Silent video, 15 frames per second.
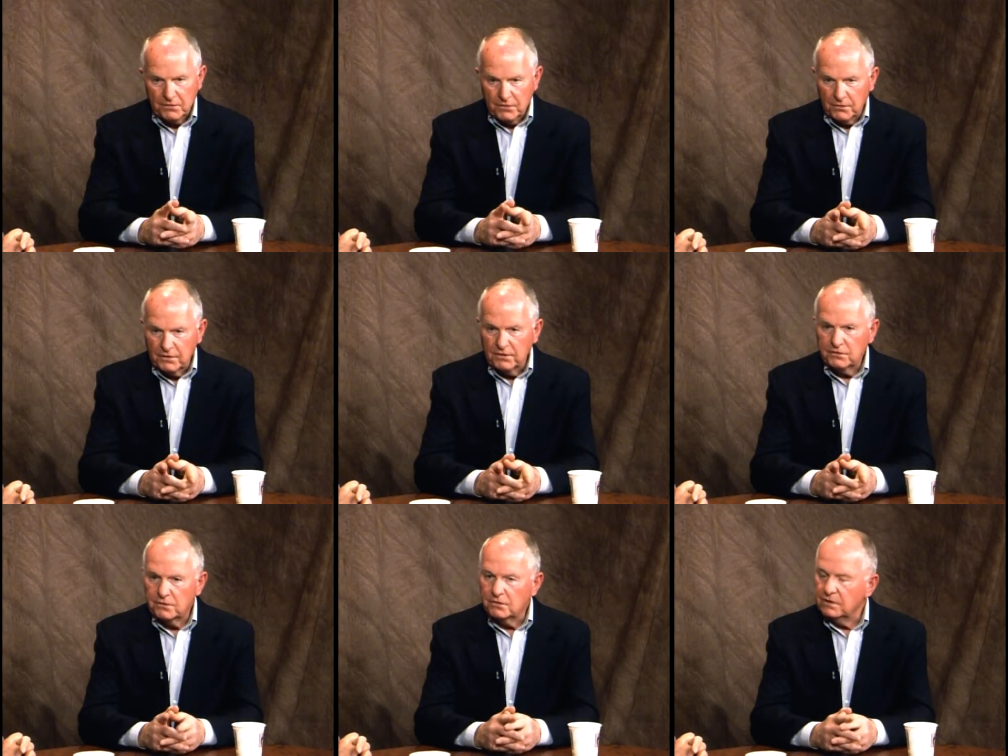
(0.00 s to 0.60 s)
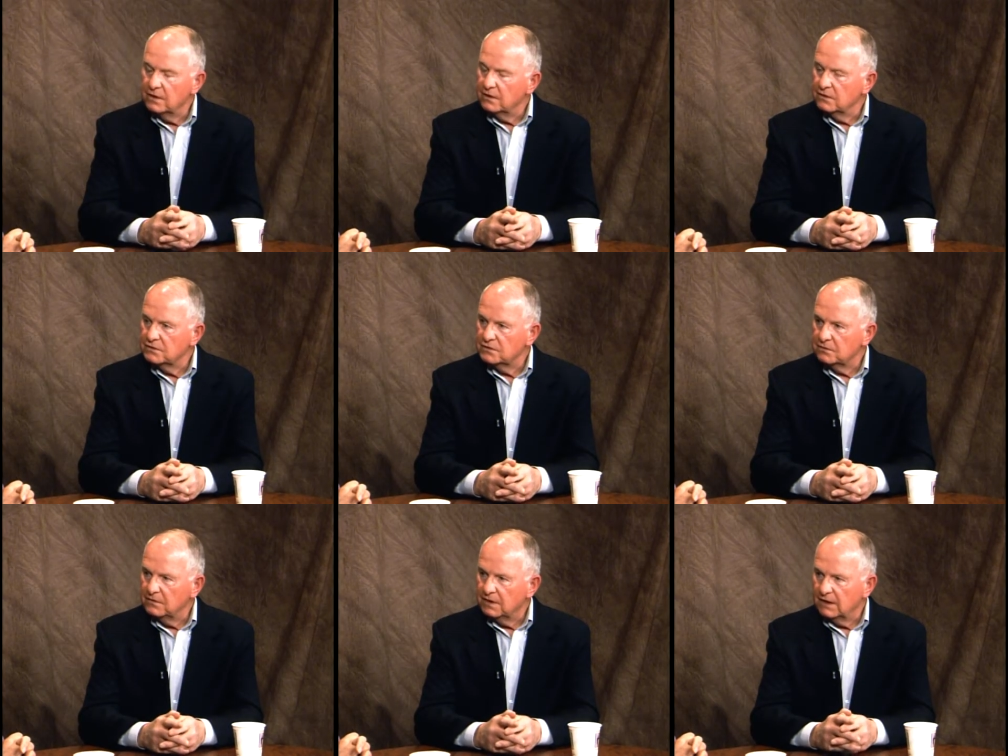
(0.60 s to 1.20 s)
32
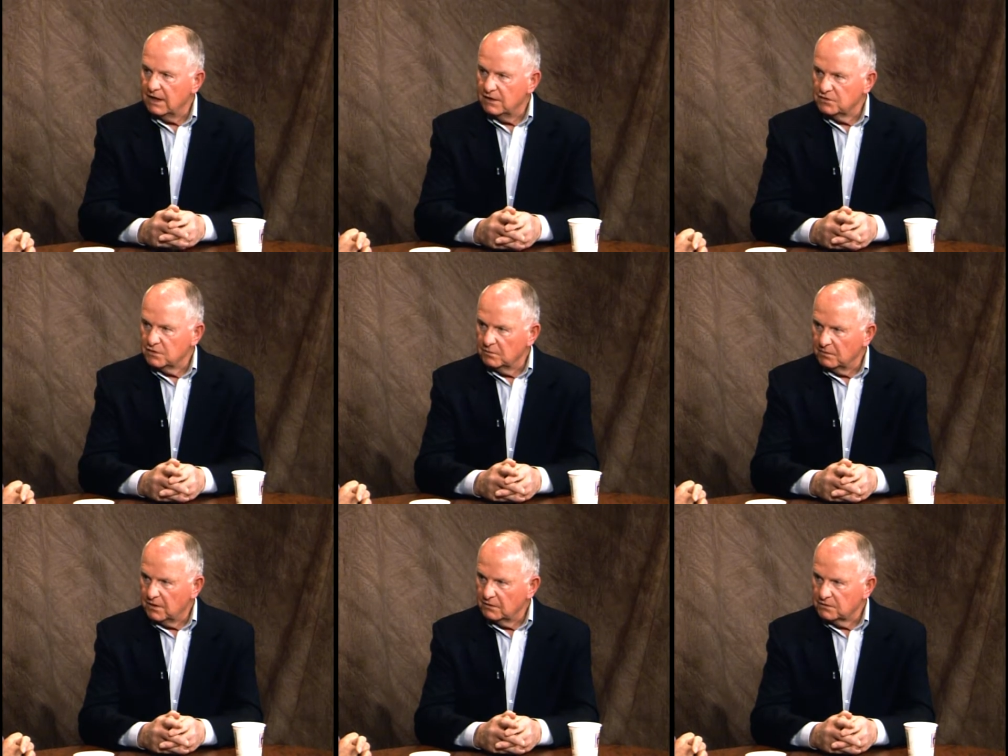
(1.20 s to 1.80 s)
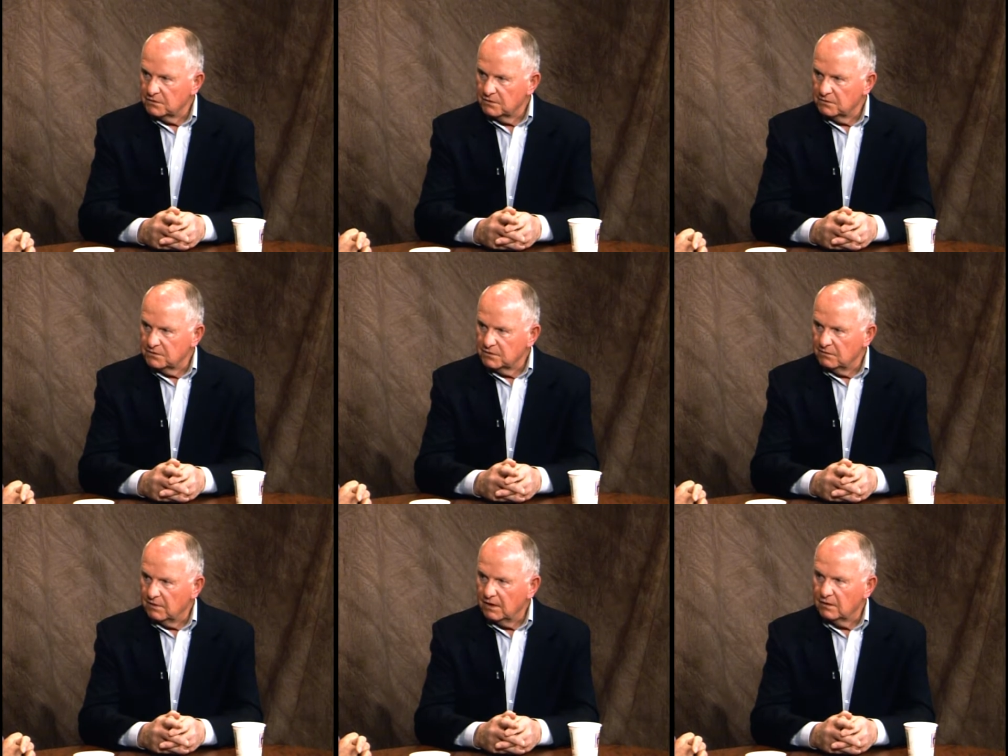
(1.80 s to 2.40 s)
years in the National Park
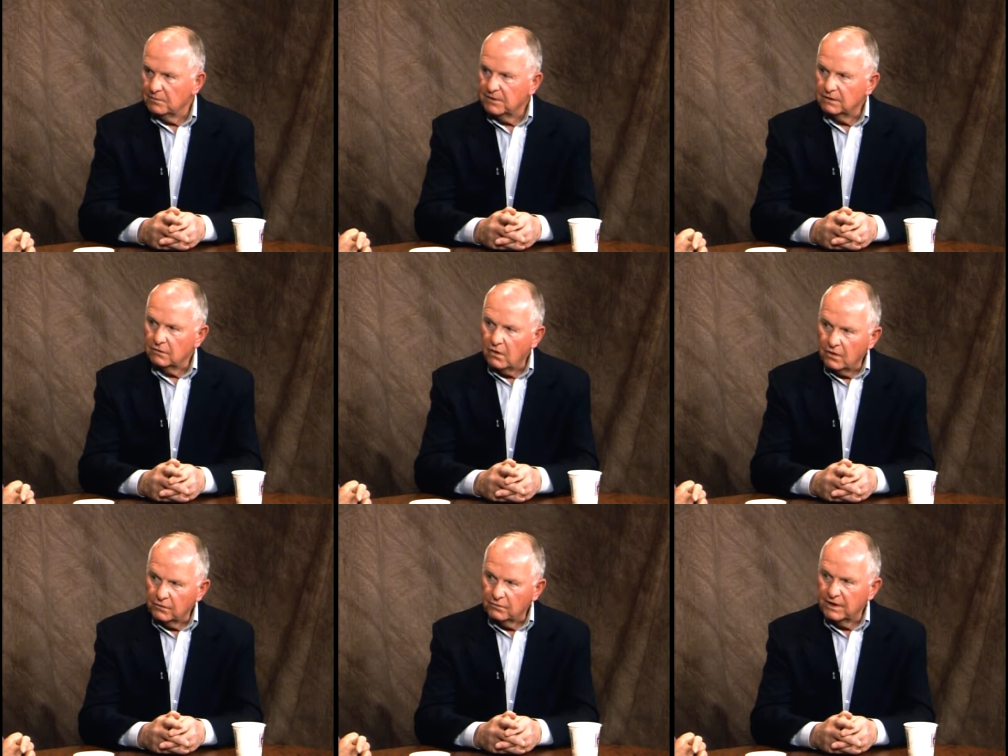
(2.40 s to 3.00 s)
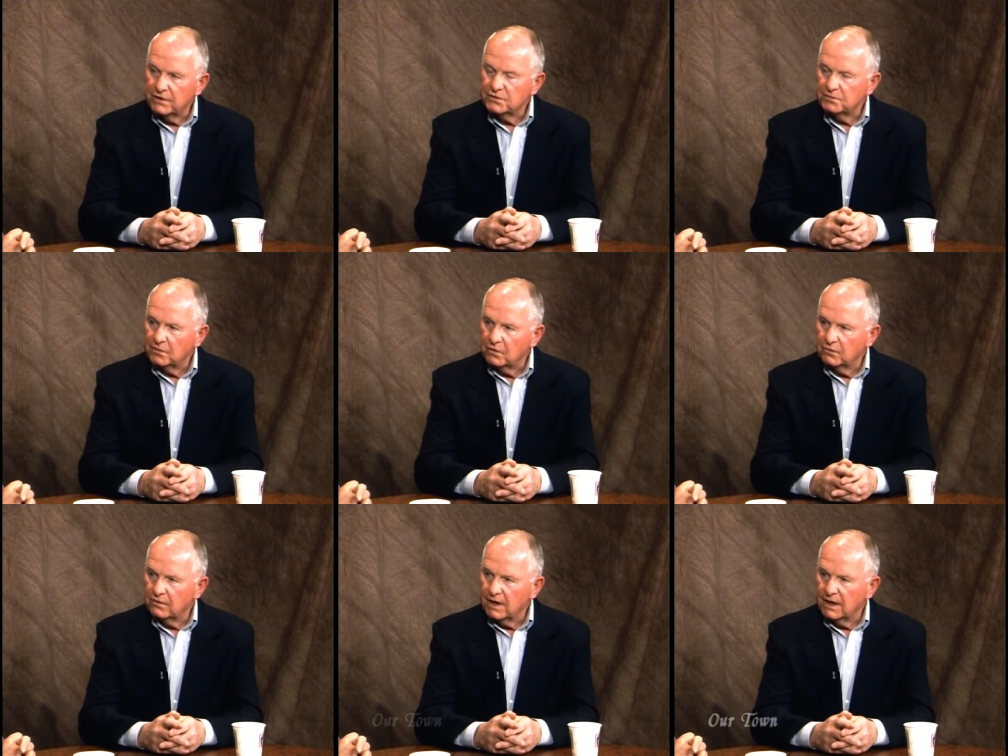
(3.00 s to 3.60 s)
Service developing long-range
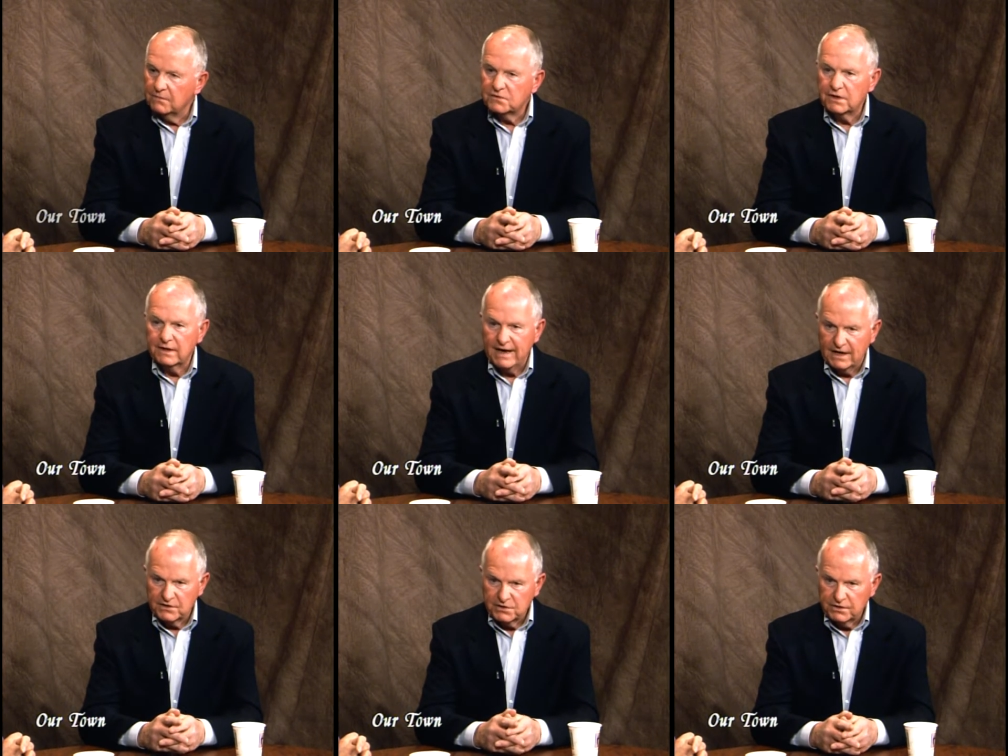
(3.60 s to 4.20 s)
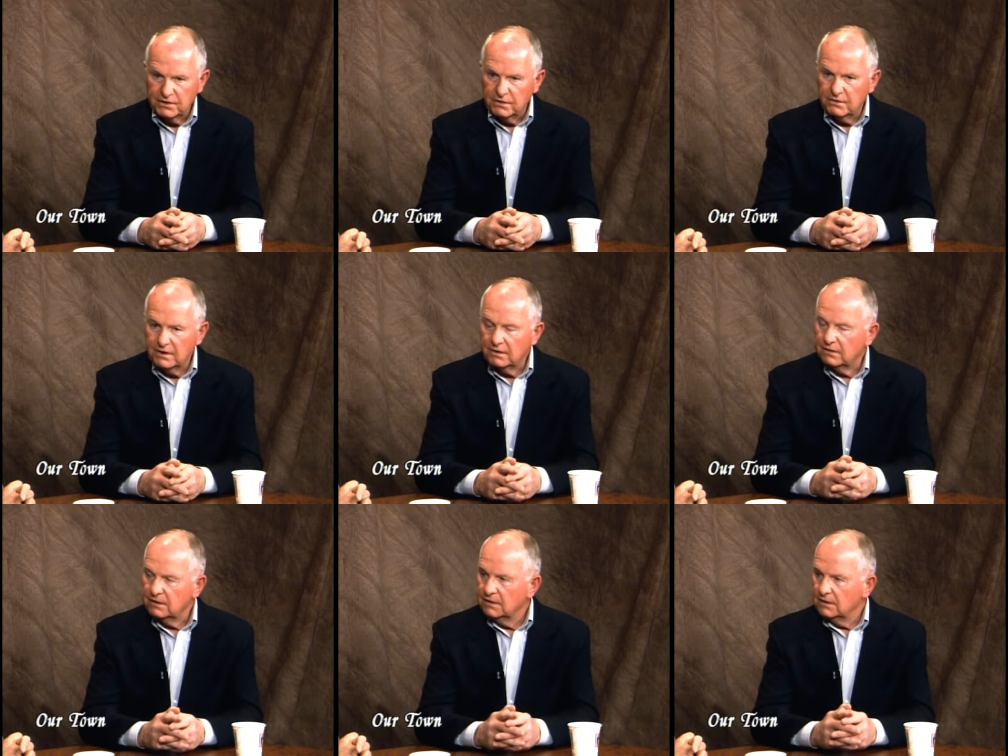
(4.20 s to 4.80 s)
programs and
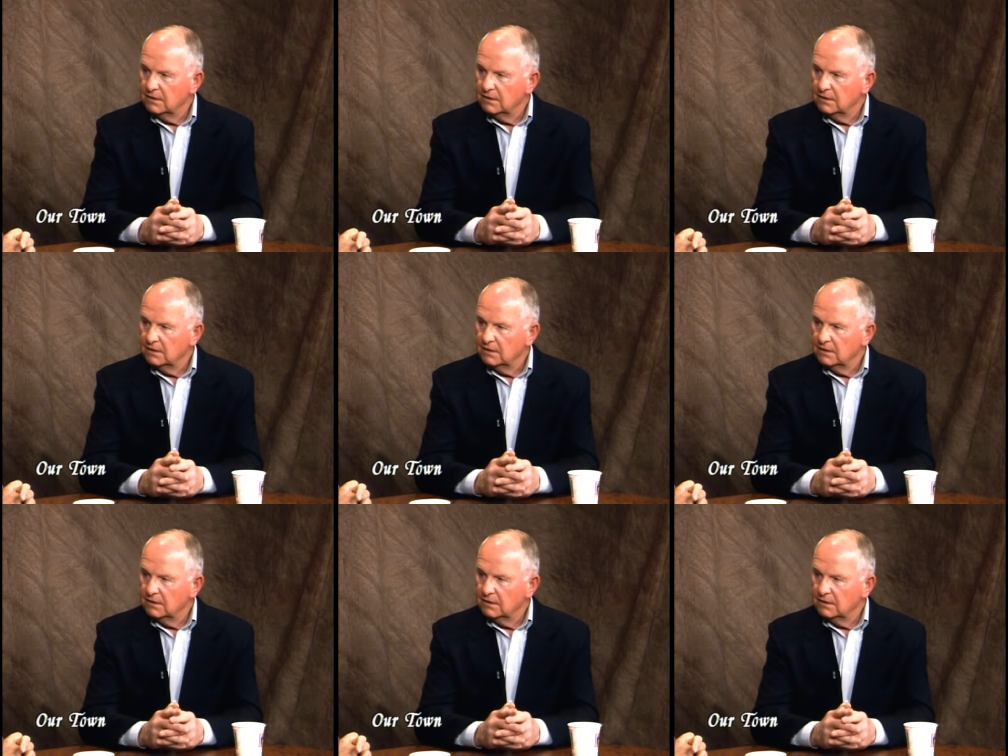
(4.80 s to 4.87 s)
executing